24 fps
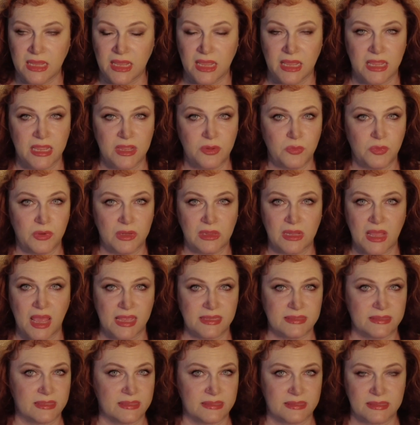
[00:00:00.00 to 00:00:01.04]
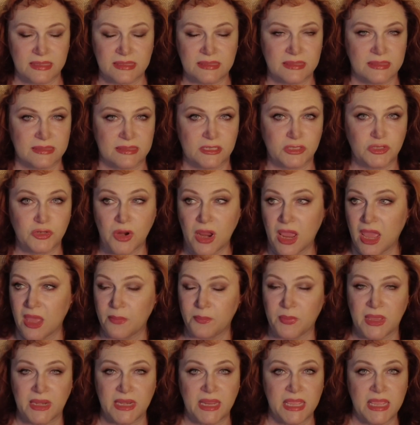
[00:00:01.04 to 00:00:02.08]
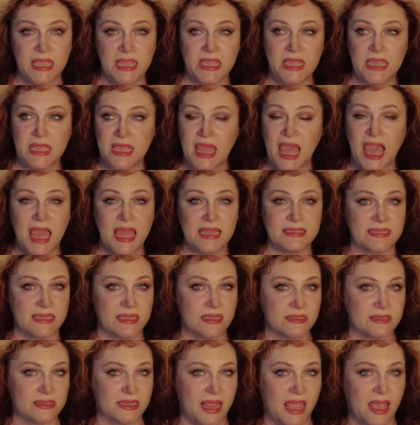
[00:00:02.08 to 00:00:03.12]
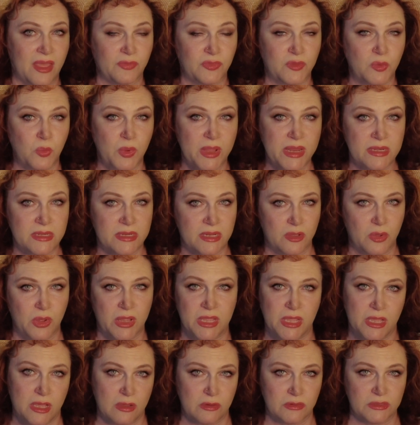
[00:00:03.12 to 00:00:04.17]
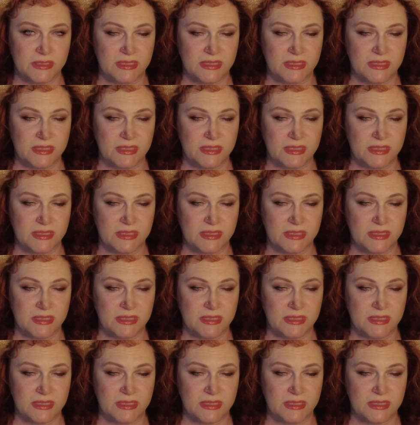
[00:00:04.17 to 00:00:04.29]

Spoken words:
he realizes this is a trap, and he hightails it out the window and goes to